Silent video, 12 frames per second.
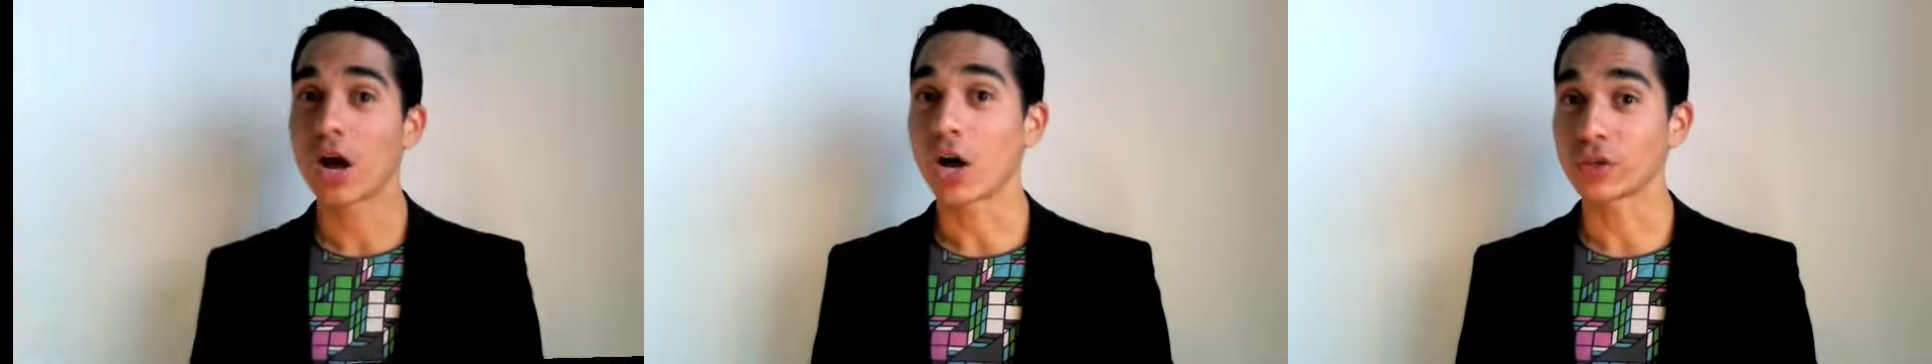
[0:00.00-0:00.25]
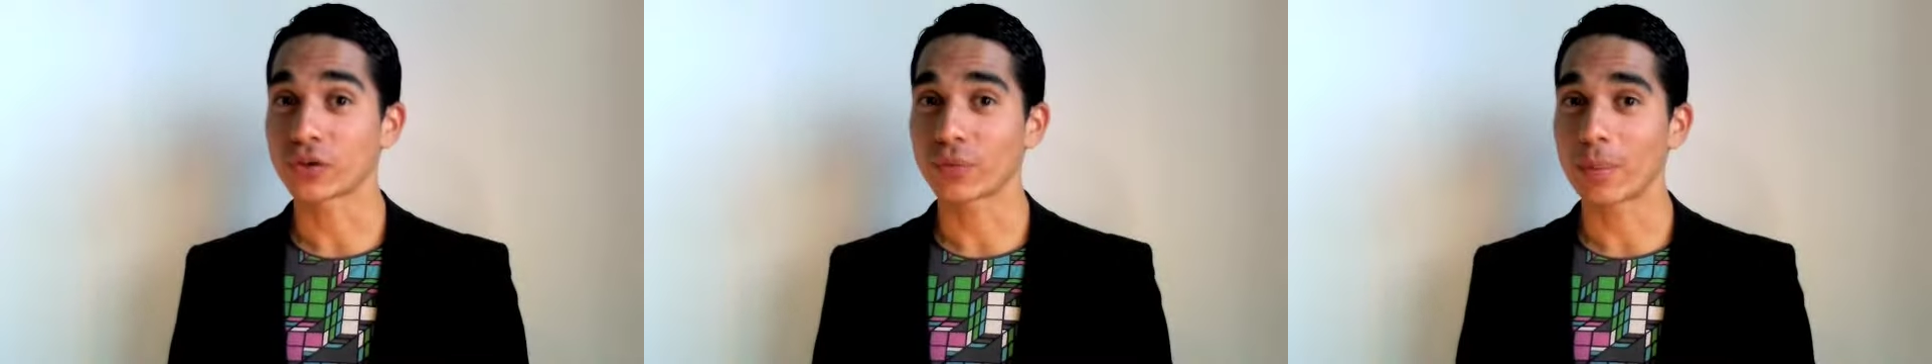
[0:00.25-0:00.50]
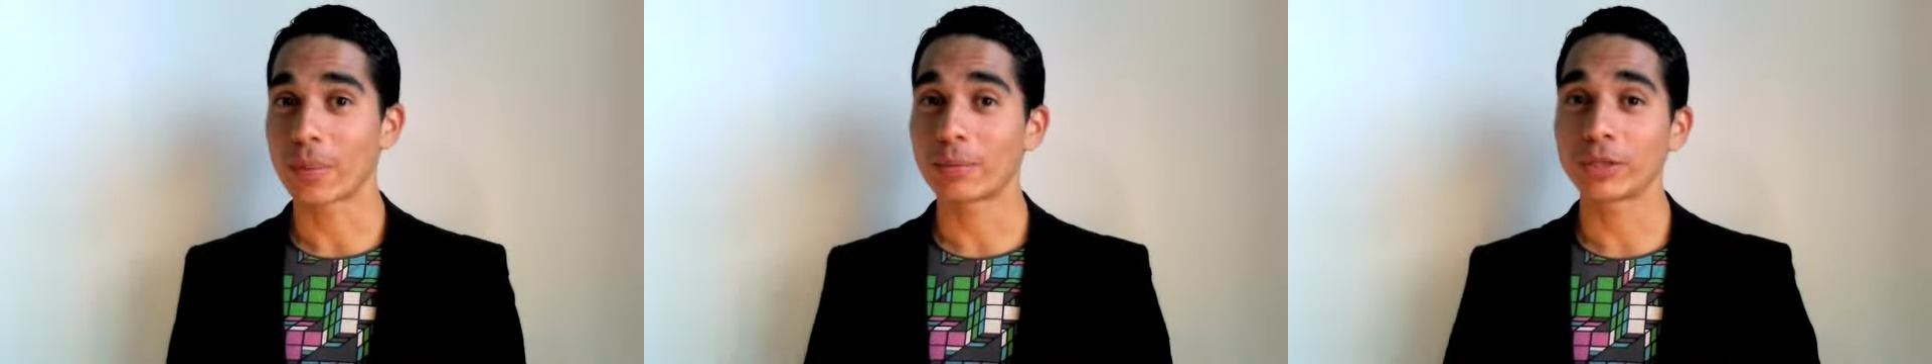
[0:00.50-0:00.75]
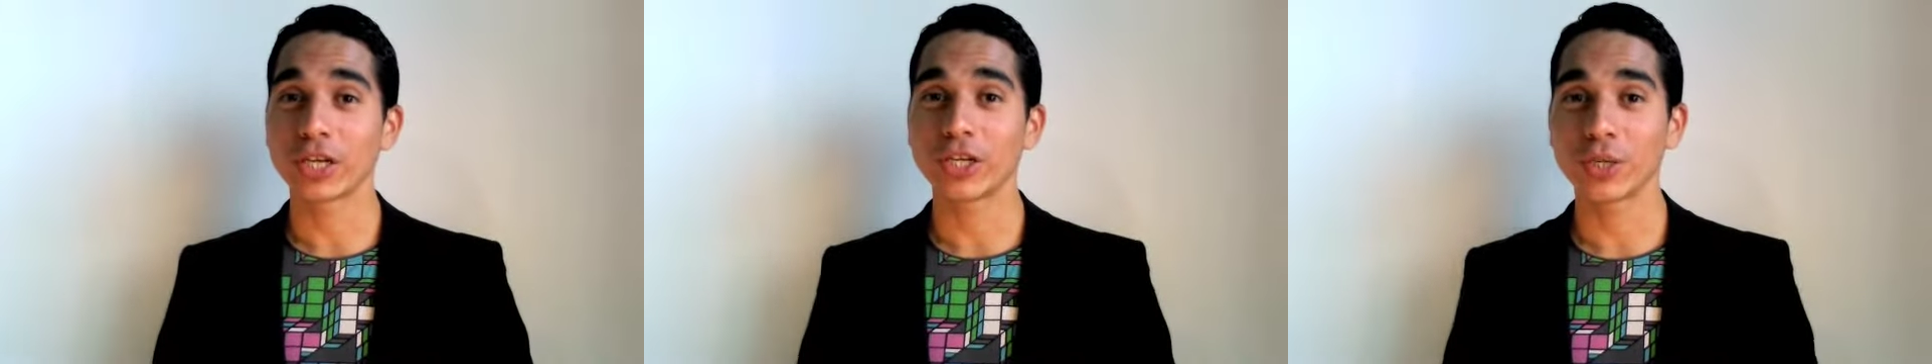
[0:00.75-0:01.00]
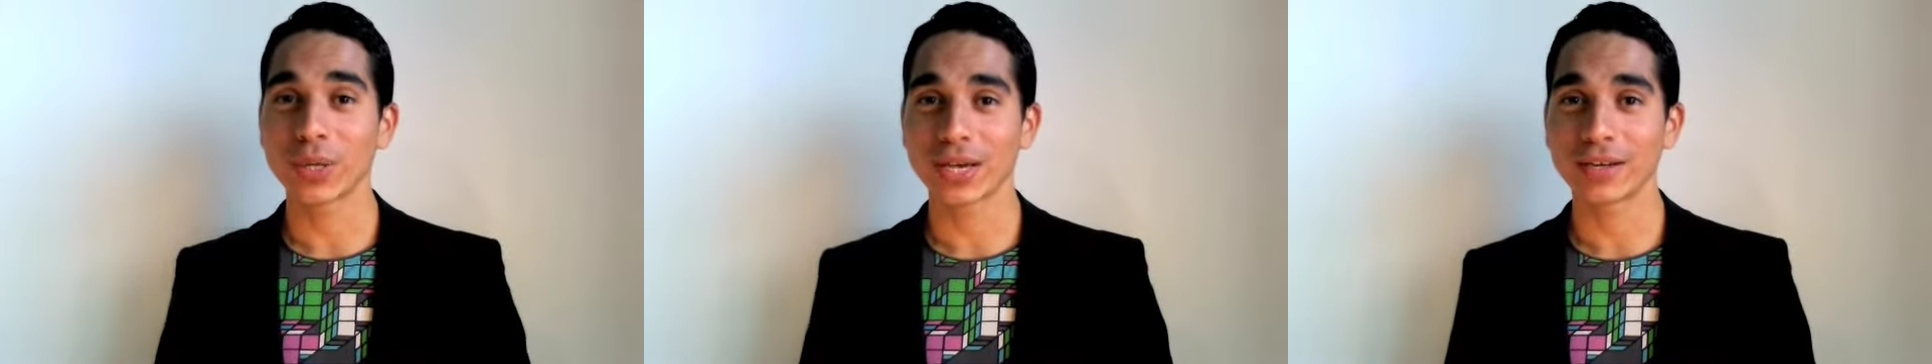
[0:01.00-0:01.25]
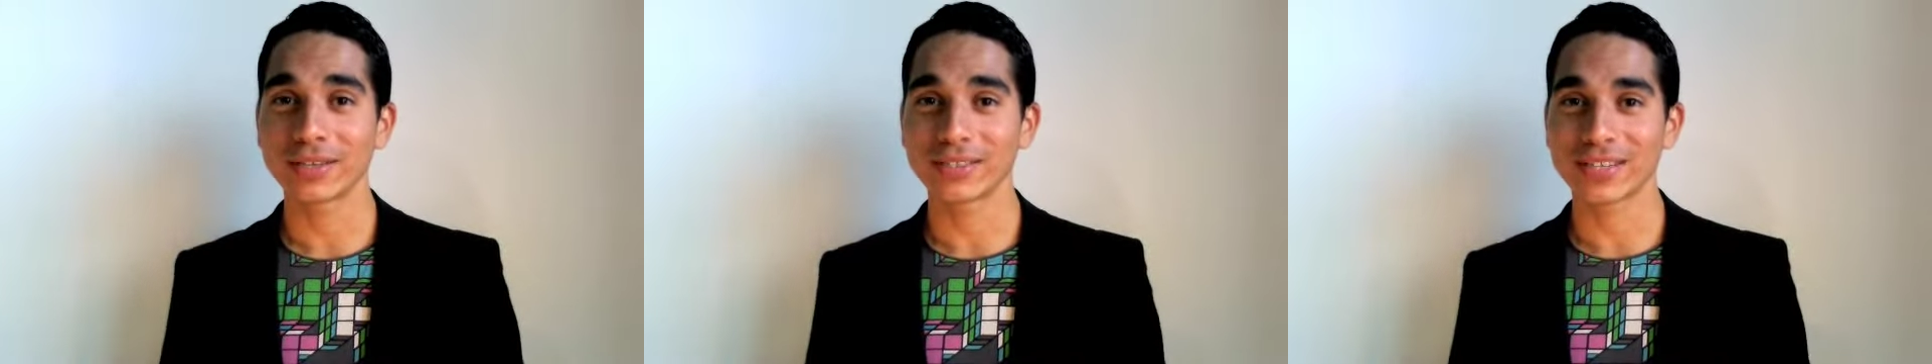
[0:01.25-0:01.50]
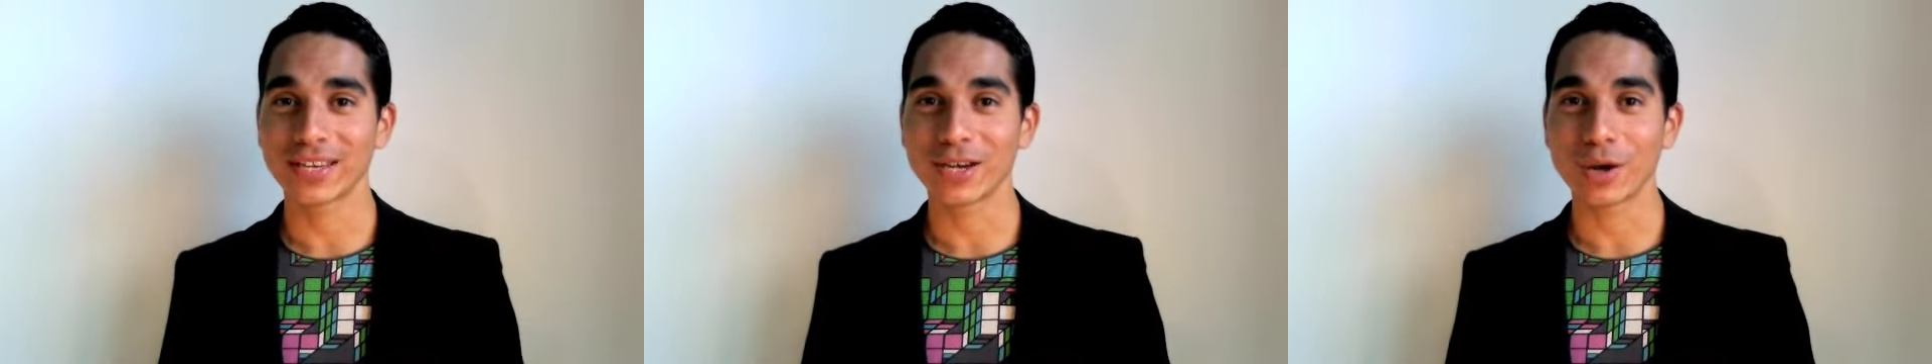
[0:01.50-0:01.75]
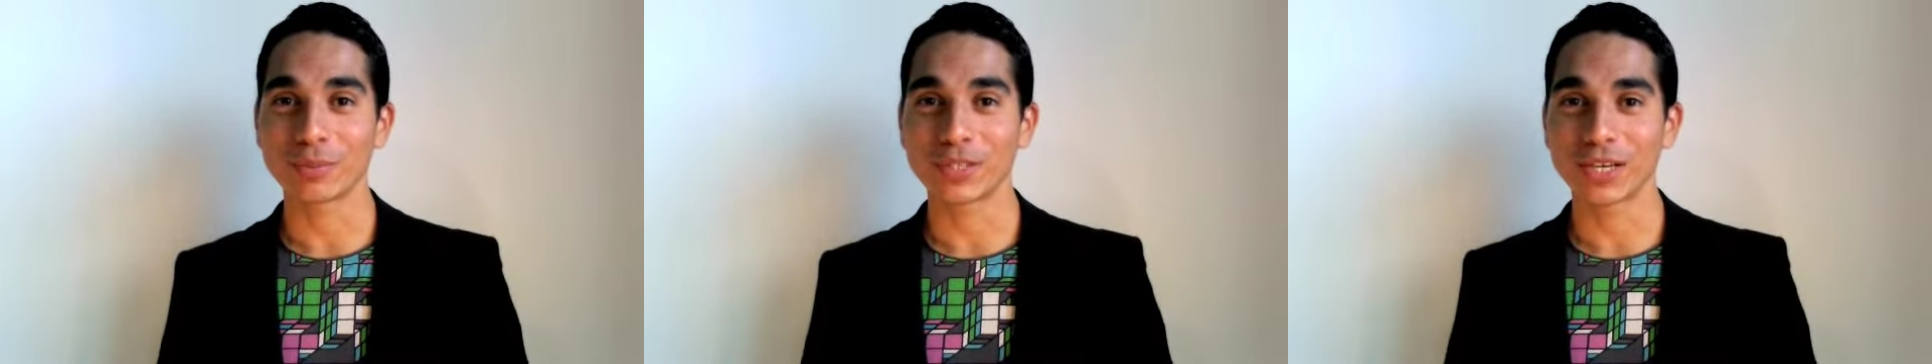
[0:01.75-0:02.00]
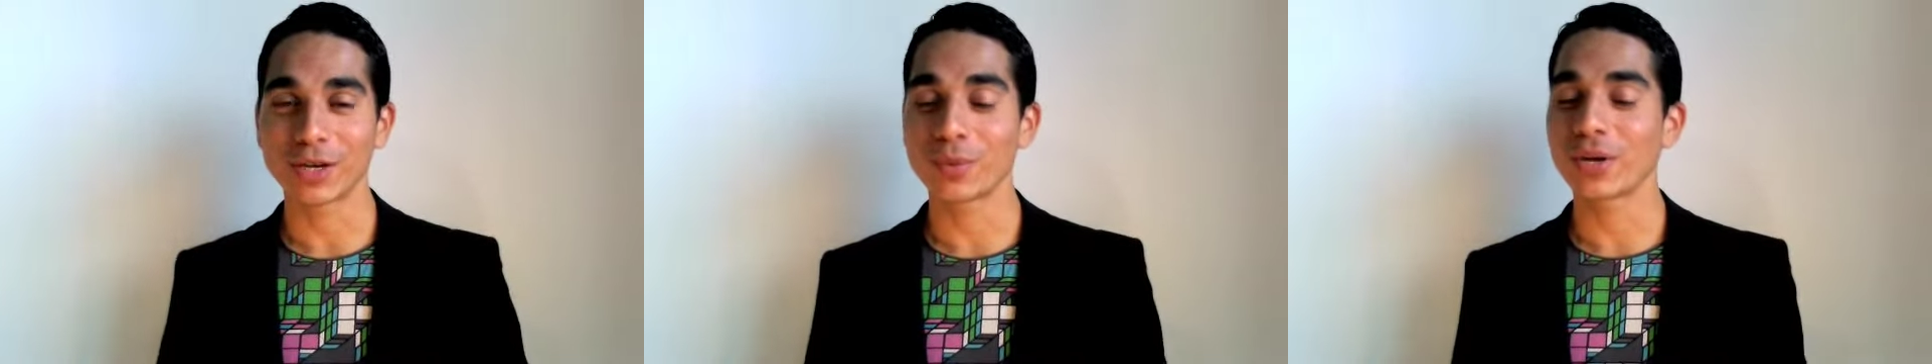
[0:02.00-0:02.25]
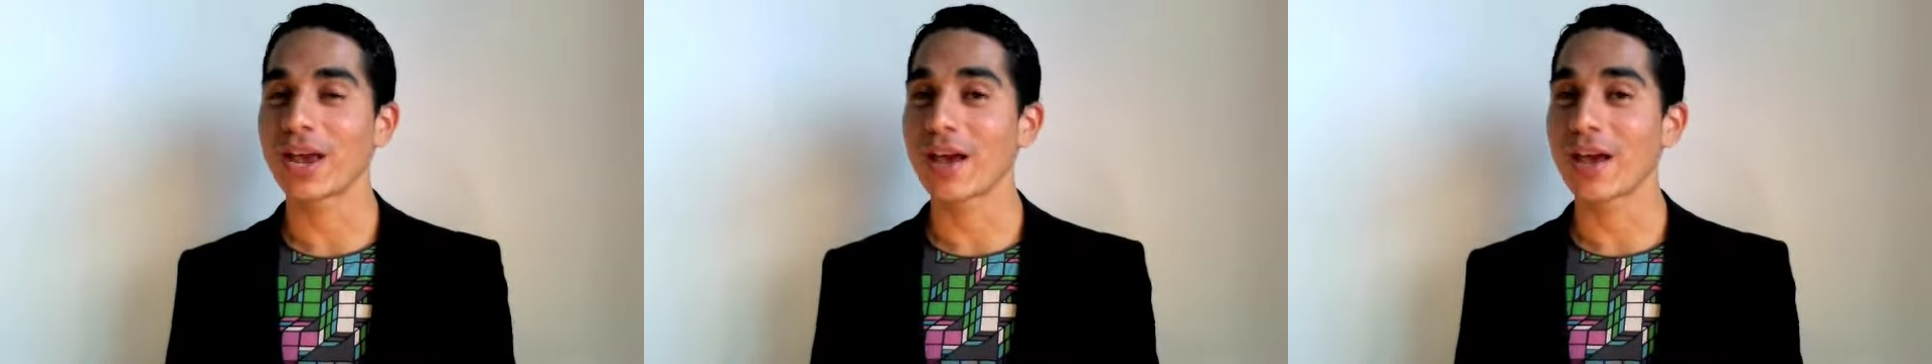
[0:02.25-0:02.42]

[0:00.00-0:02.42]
Also remember that you can stay updated with